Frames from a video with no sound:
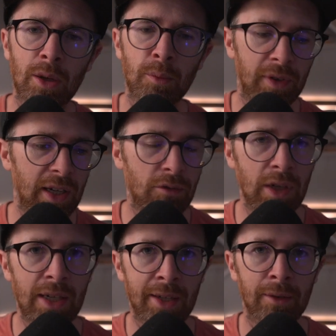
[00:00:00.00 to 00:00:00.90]
I'm feeling
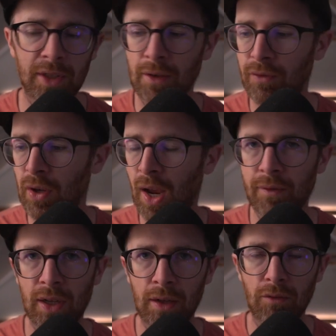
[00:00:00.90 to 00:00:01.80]
really guilty for not
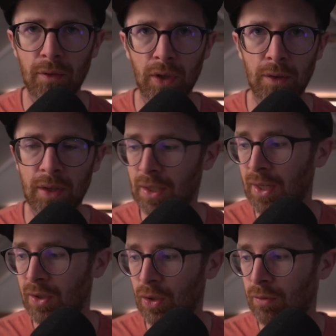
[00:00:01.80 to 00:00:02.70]
having reviewed this
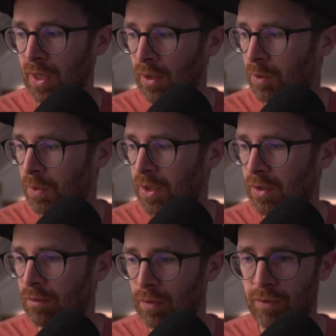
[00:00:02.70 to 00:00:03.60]
lens already. I was supposed
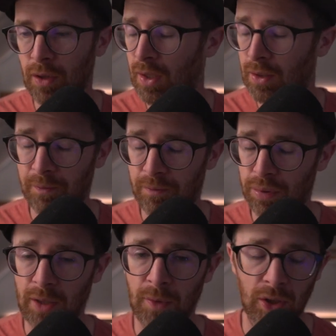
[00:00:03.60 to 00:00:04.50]
to review it
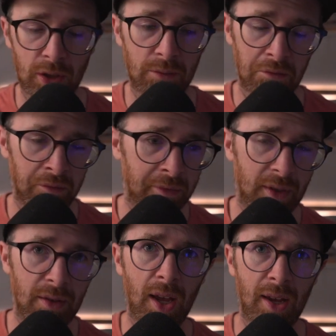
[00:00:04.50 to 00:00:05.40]
pretty much
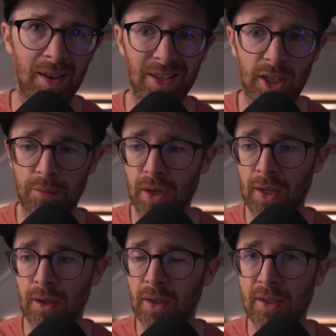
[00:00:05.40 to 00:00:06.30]
in
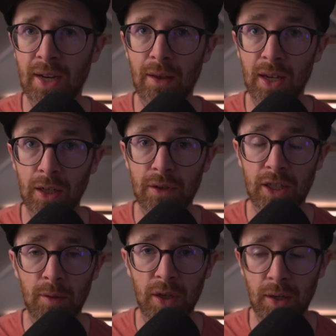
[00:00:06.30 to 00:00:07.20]
spring, and it's now the end of
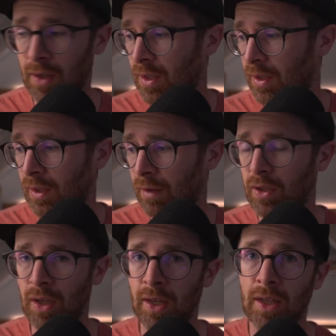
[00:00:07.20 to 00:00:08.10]
summer and I still haven't
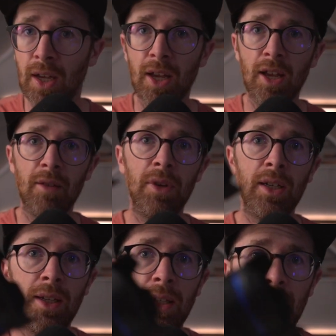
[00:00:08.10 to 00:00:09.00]
done it. But
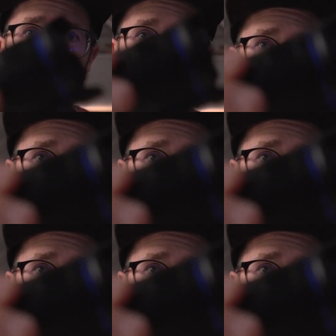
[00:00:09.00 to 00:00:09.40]
it is this